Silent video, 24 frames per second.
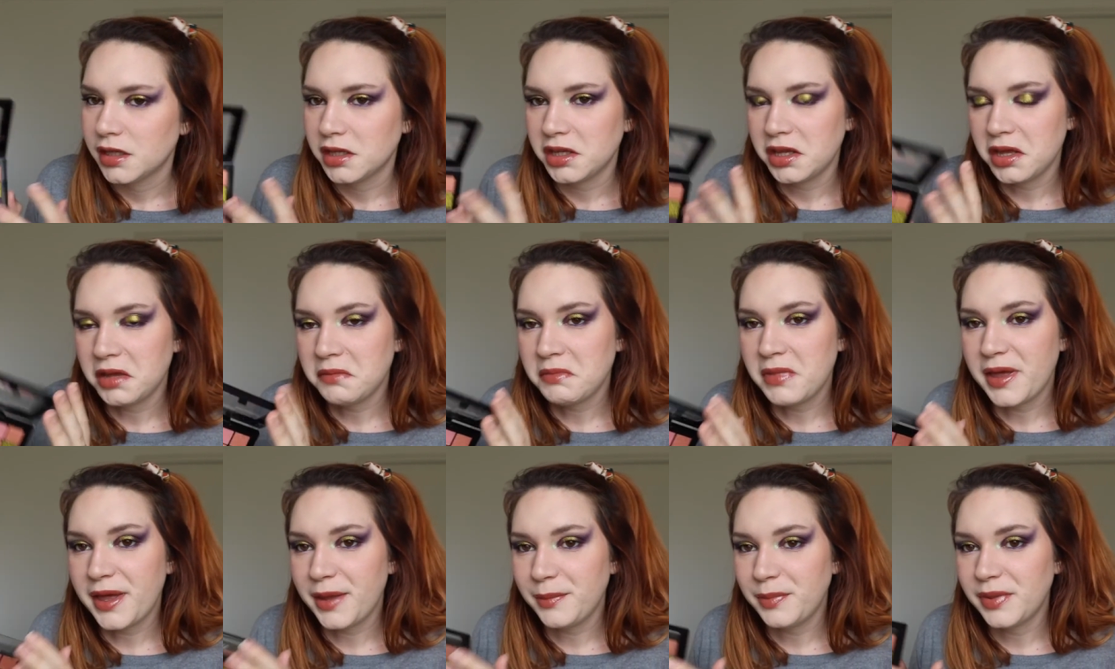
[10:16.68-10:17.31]

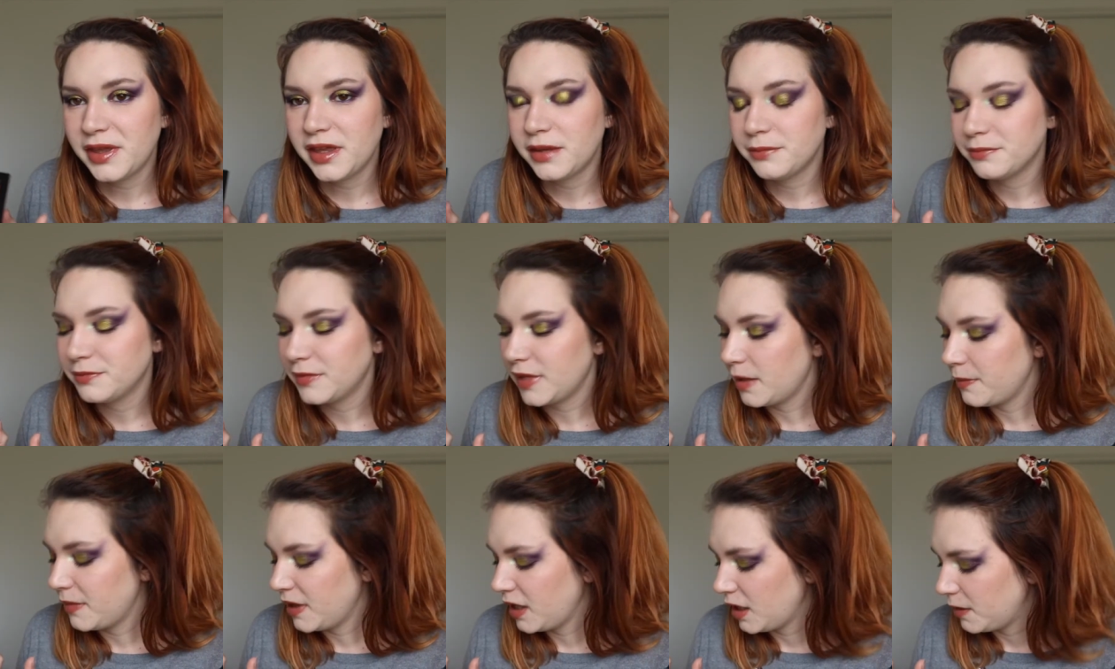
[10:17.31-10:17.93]
I'm
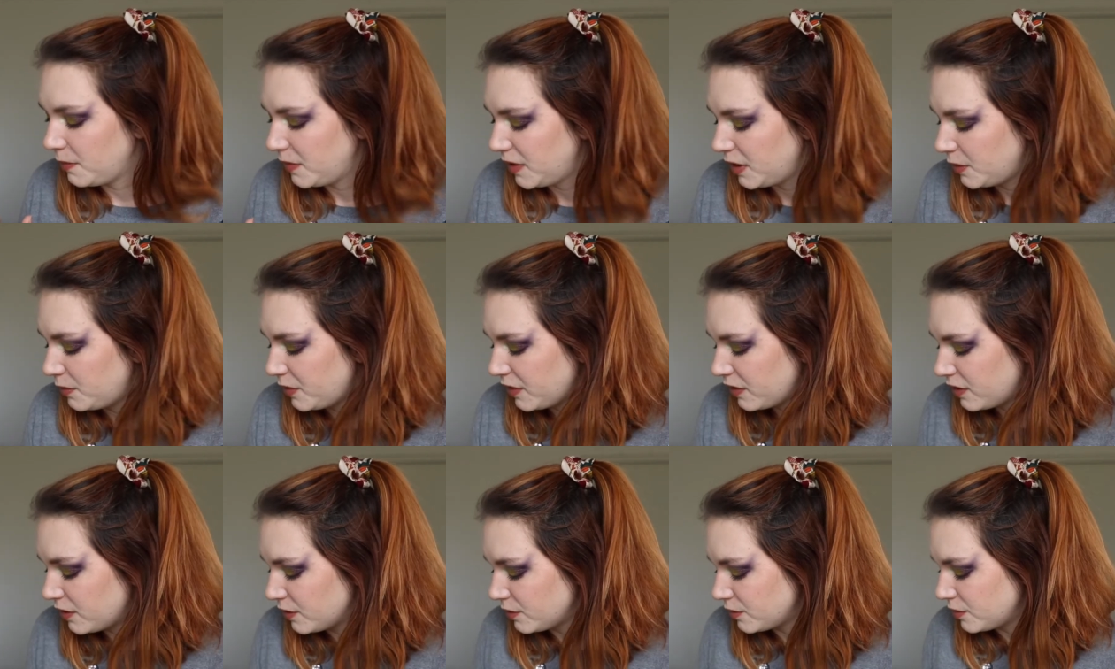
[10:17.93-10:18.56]
happy
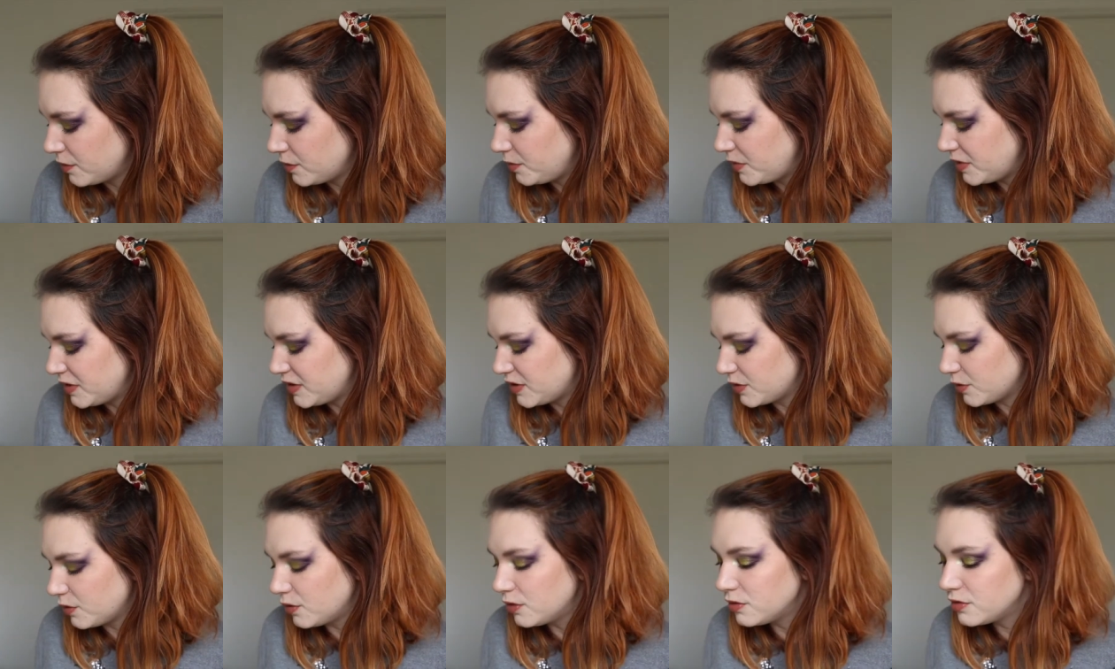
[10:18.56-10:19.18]
with the
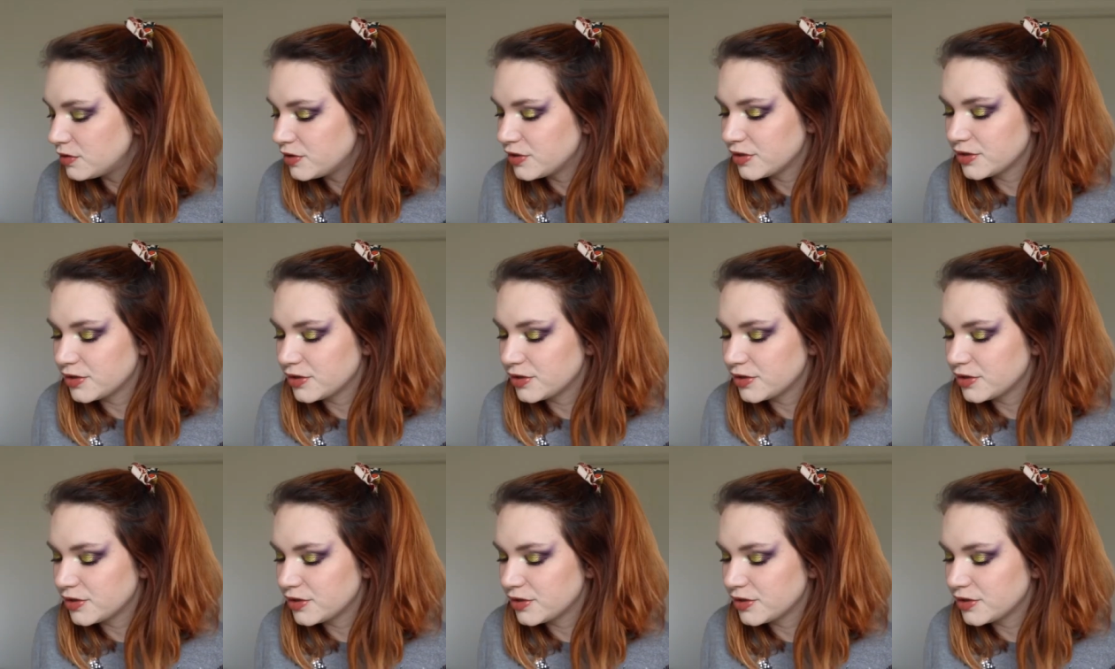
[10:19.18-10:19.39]
results.